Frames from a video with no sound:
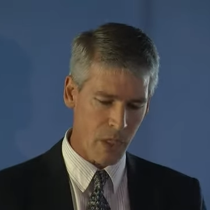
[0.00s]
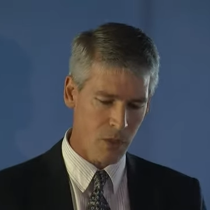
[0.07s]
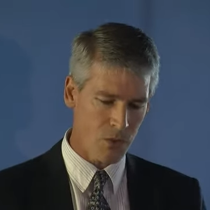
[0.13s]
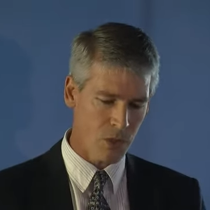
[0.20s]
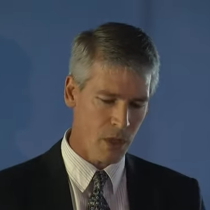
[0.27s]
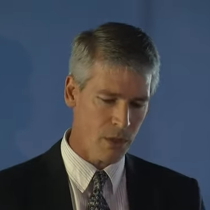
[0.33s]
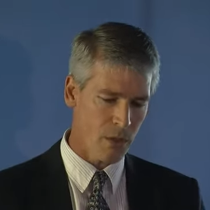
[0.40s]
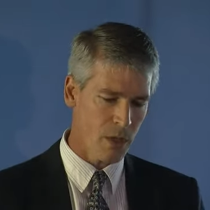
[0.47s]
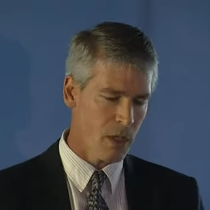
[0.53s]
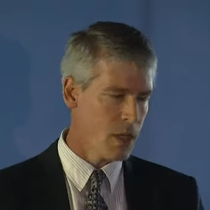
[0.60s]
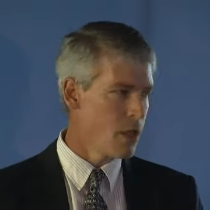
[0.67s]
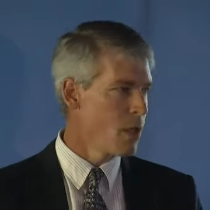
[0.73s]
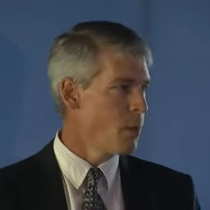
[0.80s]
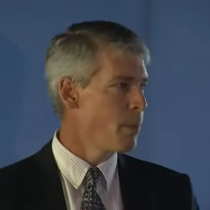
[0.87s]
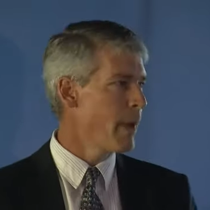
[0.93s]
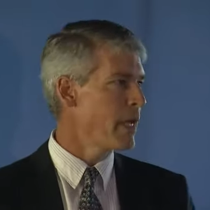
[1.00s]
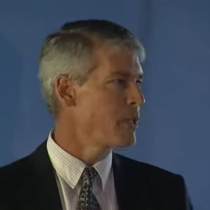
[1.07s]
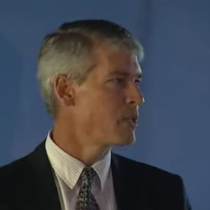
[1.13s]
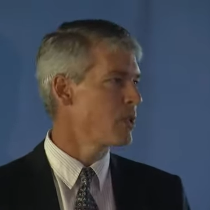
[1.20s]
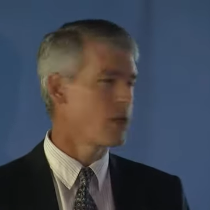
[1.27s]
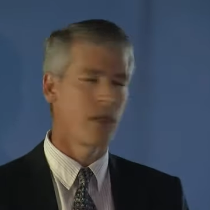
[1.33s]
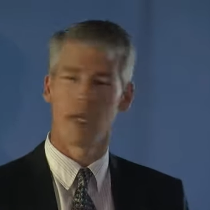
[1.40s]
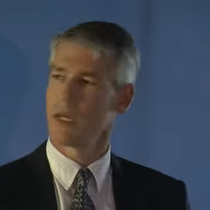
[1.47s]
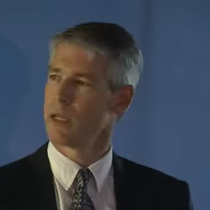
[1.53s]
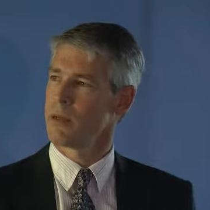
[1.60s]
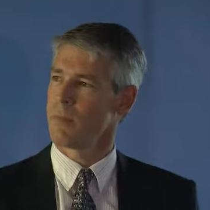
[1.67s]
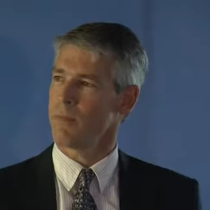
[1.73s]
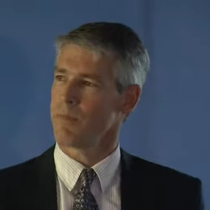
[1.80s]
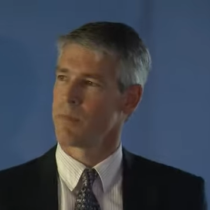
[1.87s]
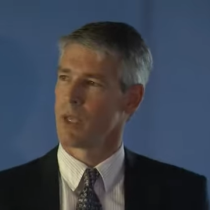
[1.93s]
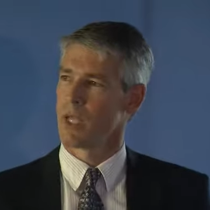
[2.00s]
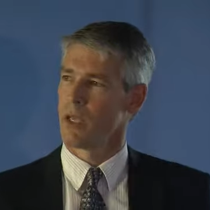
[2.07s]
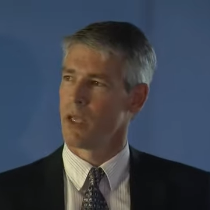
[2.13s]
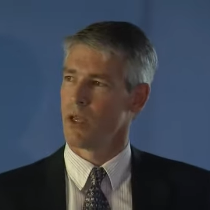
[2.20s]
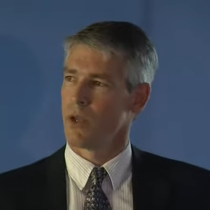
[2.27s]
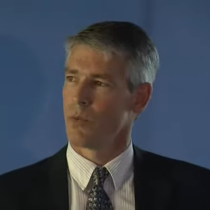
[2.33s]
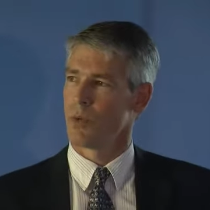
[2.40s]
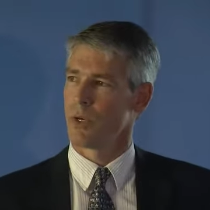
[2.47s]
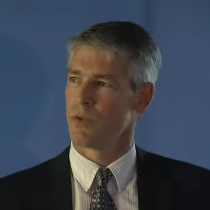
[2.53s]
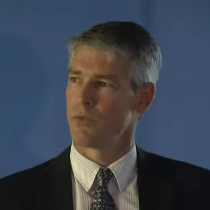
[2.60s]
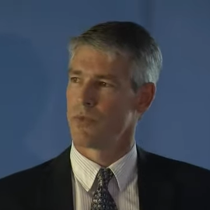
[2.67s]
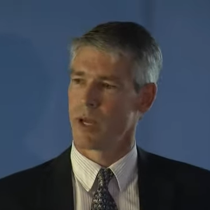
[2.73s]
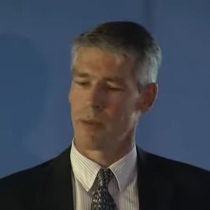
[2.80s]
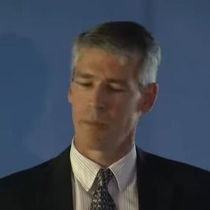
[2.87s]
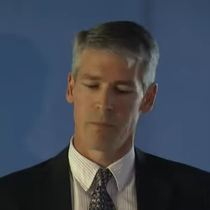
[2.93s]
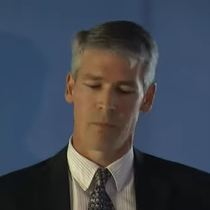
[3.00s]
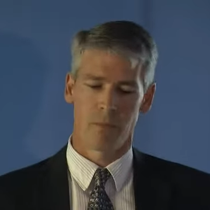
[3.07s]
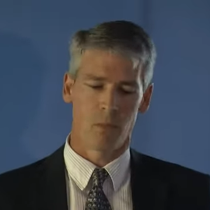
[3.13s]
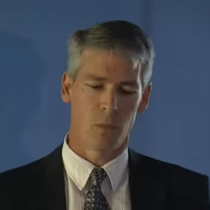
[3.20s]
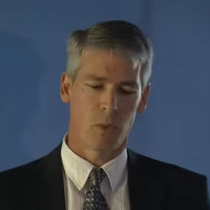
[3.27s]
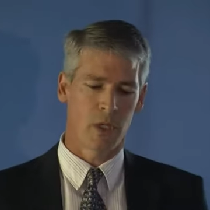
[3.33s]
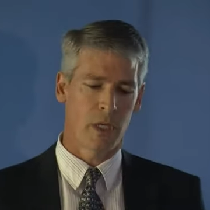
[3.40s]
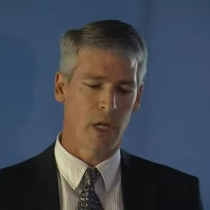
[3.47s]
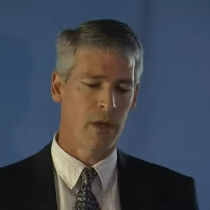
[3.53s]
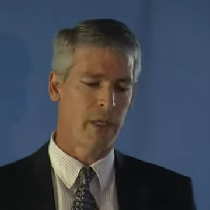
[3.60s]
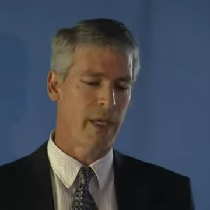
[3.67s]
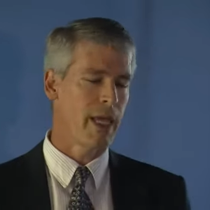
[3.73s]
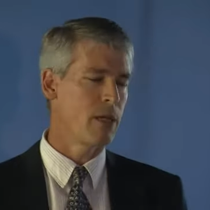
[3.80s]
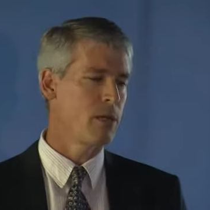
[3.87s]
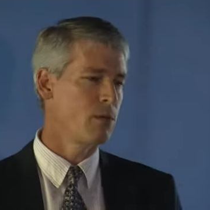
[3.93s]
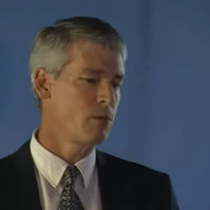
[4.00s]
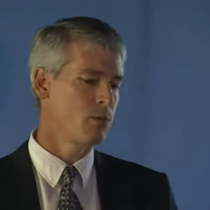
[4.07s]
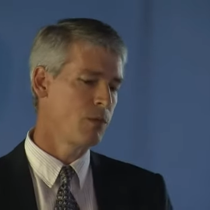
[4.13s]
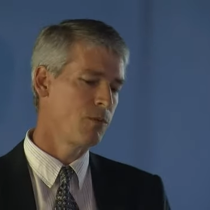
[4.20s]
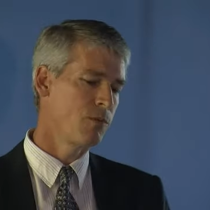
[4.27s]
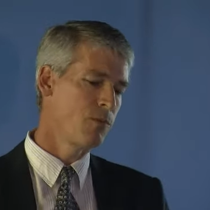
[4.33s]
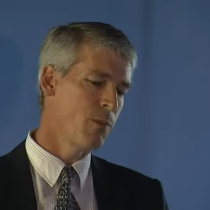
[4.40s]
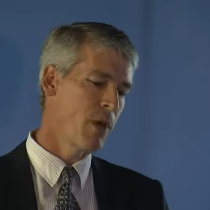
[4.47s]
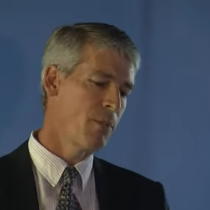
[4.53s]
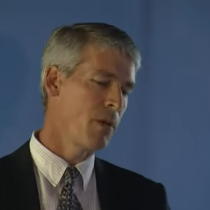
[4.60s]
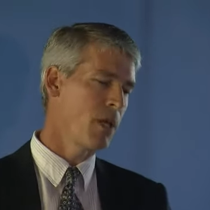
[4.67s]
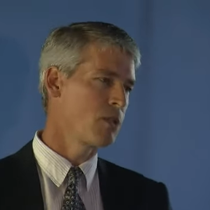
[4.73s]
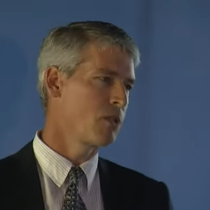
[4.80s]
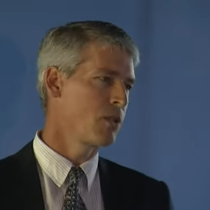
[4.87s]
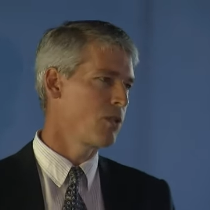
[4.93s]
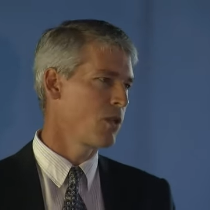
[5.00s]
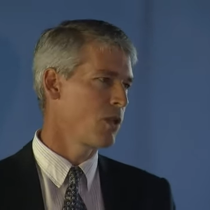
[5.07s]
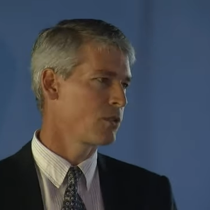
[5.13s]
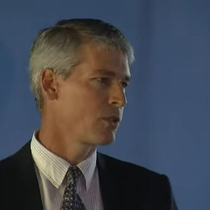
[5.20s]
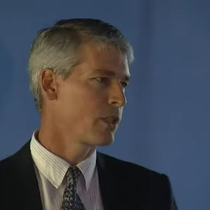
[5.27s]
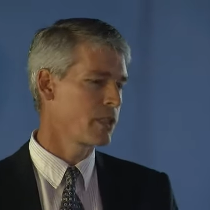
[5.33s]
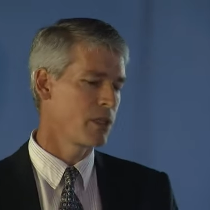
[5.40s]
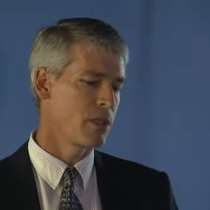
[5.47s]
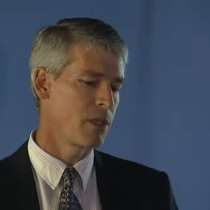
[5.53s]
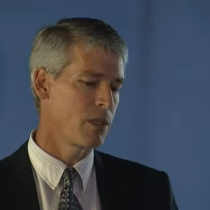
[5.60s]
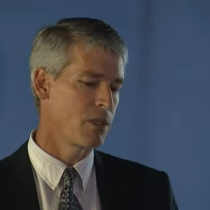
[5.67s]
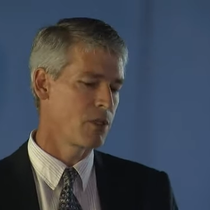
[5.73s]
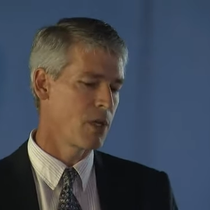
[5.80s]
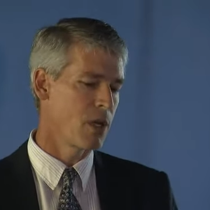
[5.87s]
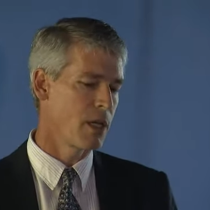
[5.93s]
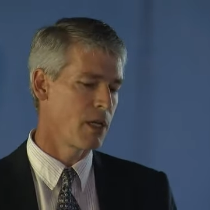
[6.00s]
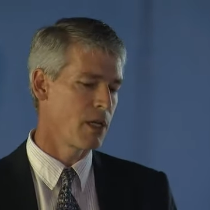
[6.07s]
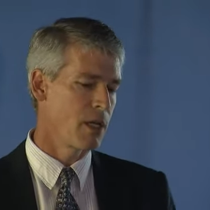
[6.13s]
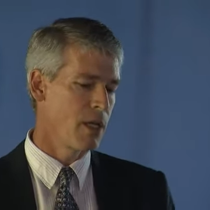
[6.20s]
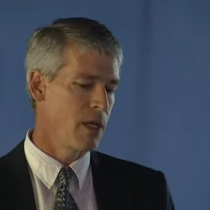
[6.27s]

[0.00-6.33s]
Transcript: So based on that, we're going ahead. We've mobilised a third rig to the site,